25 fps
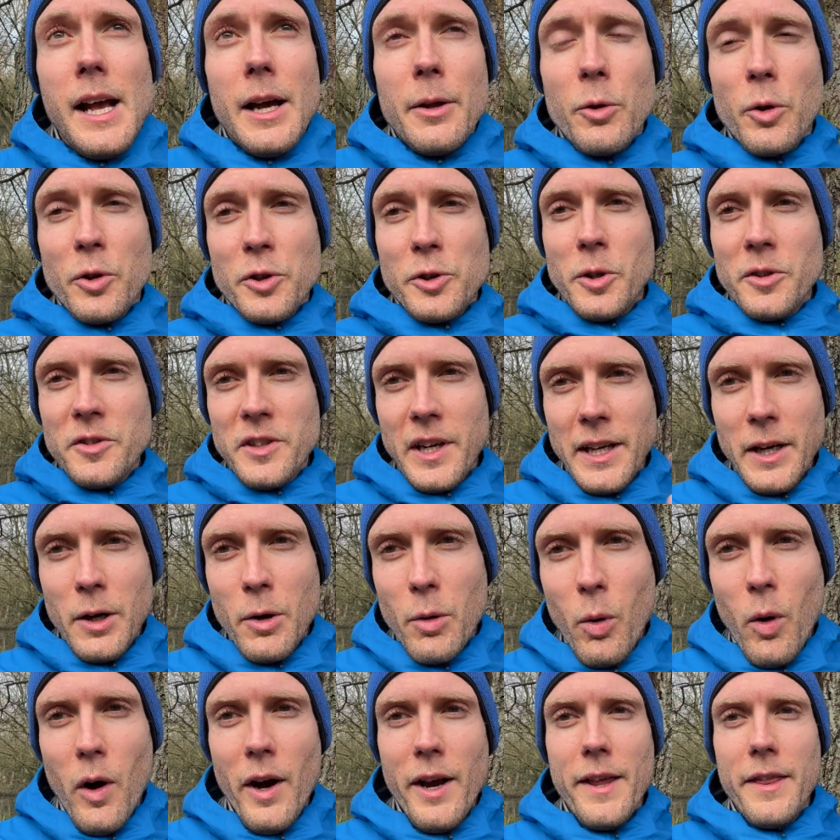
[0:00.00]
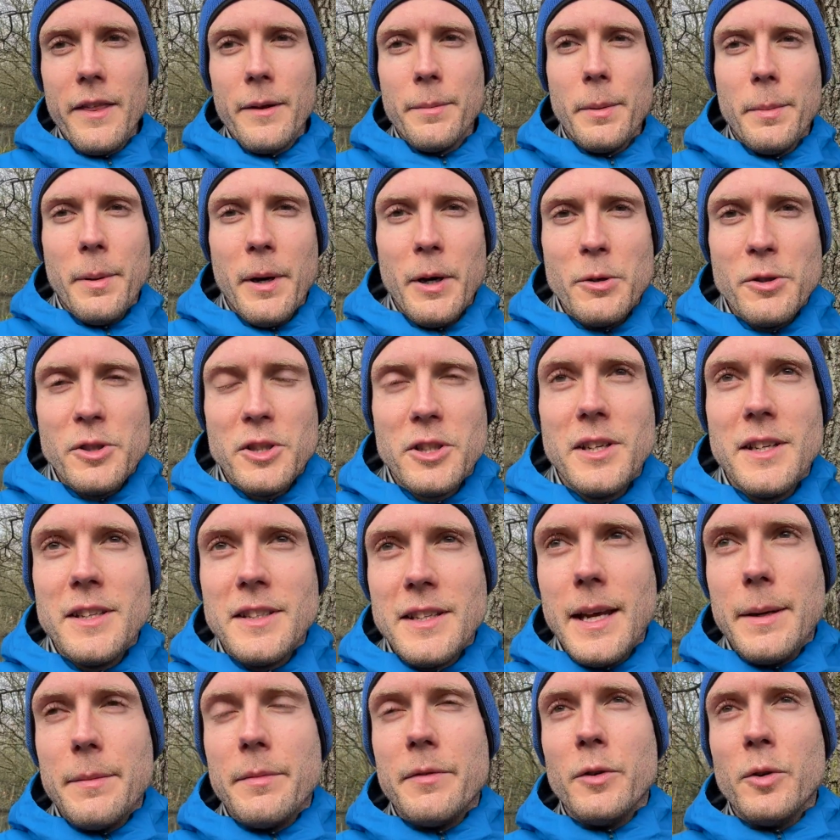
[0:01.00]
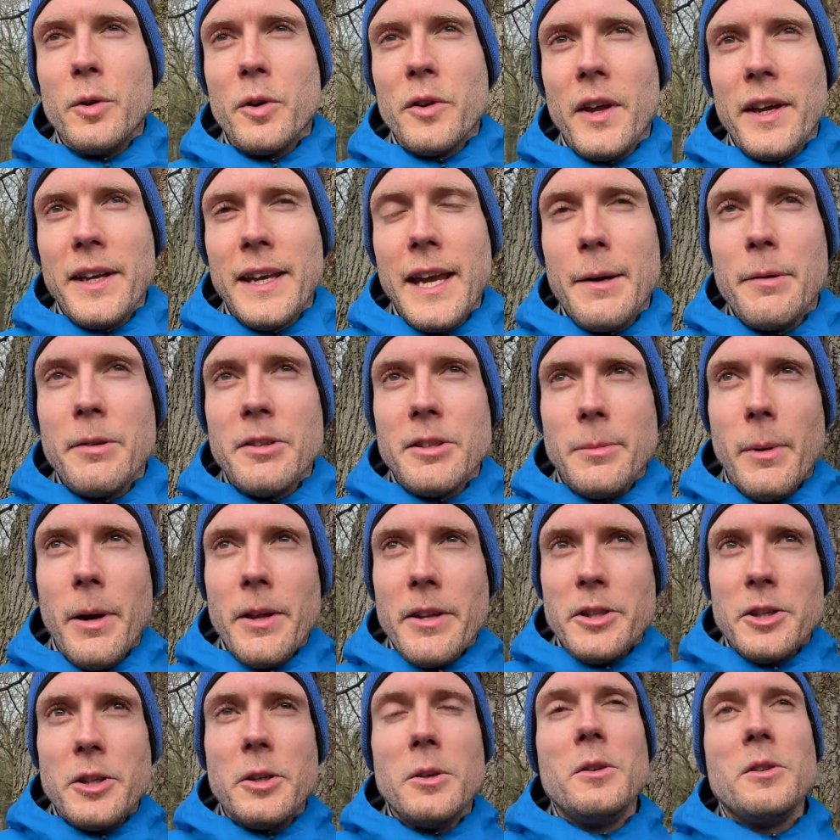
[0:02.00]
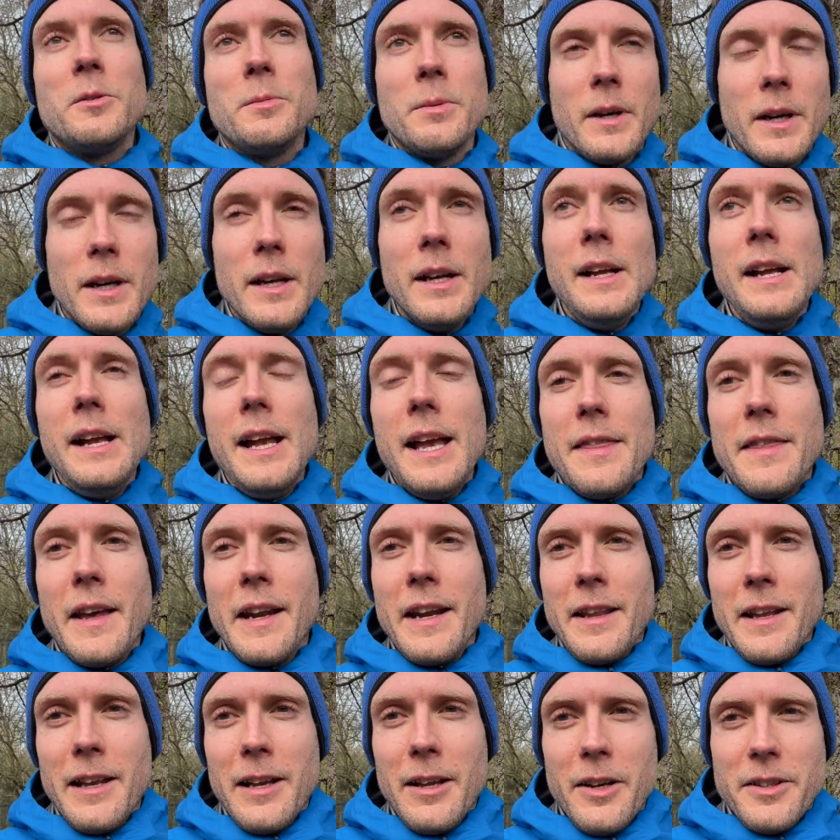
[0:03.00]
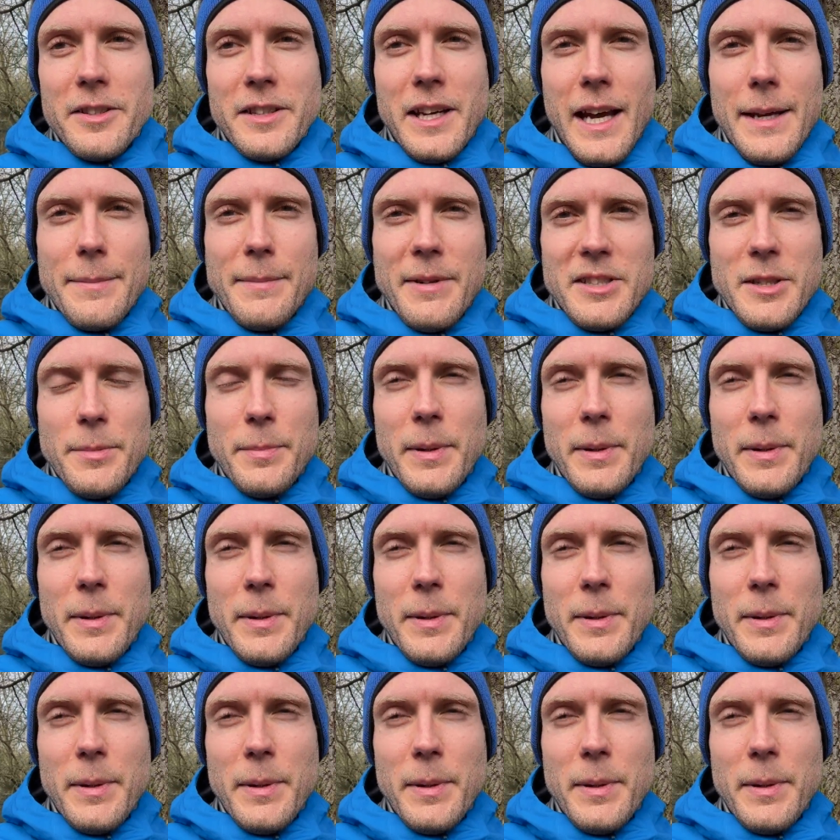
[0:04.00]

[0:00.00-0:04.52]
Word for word: not sure I was getting quite the propulsion and tip forward I get with some other shoes, but then in the last came, I managed to